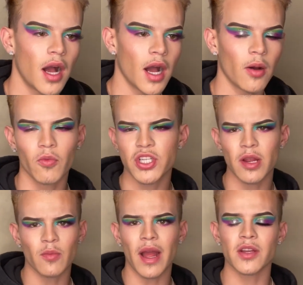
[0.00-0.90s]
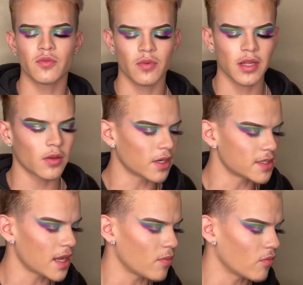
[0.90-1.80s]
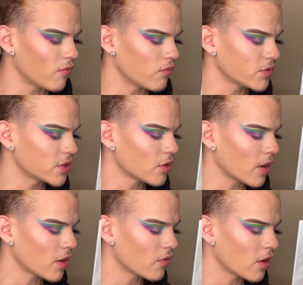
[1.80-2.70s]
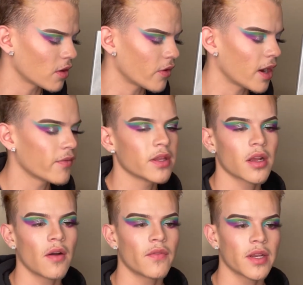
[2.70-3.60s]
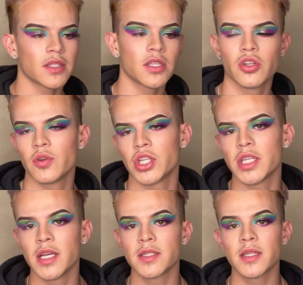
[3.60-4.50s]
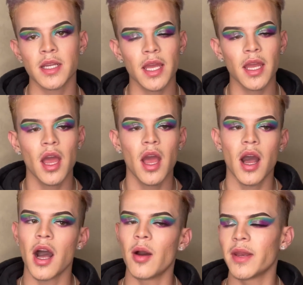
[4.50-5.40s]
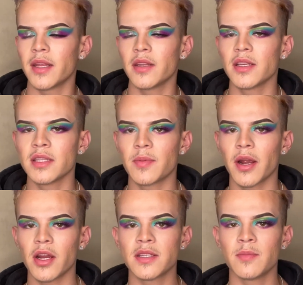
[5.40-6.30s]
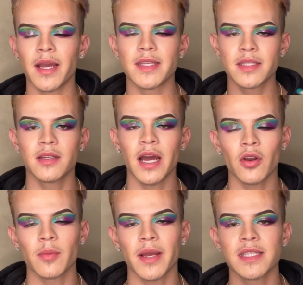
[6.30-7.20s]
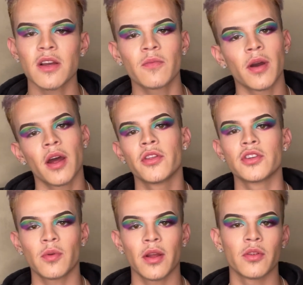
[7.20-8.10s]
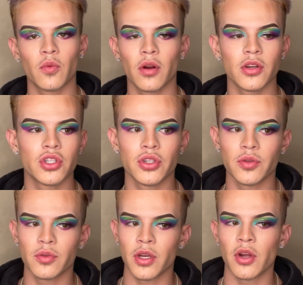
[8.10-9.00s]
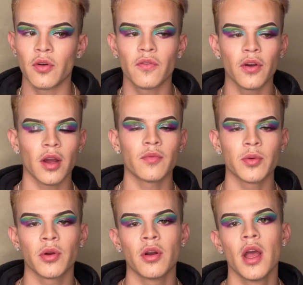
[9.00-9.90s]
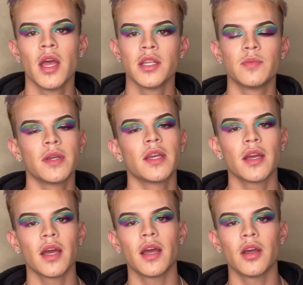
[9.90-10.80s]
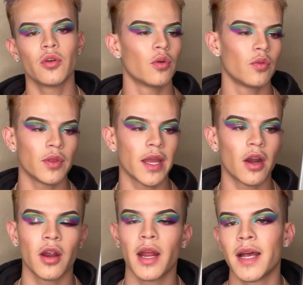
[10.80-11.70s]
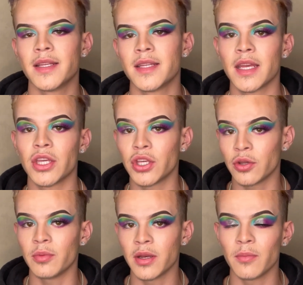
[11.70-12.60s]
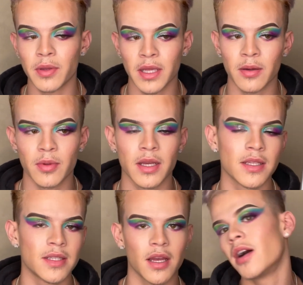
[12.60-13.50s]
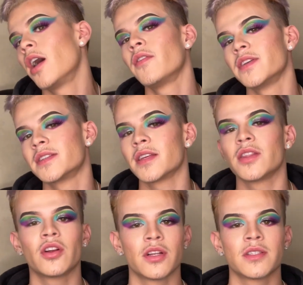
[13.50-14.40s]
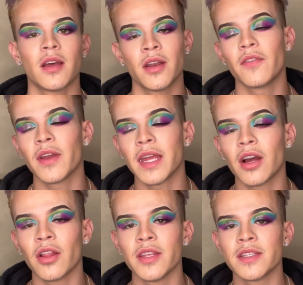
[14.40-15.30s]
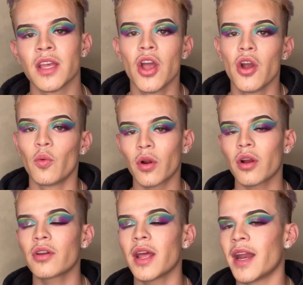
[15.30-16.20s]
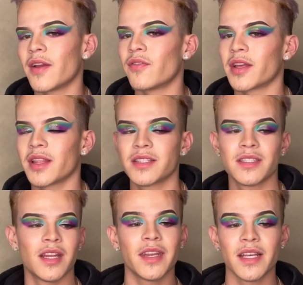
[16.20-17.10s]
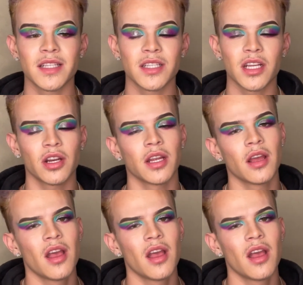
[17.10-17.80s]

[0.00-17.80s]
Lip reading: which I really want to say I'm so proud of her for having the confidence to do what she does today, and it inspires not only myself but others around the world to, you know, feel comfortable to be who they are as a human being, because obviously there's enough hate on this world and I feel like that's not necessary.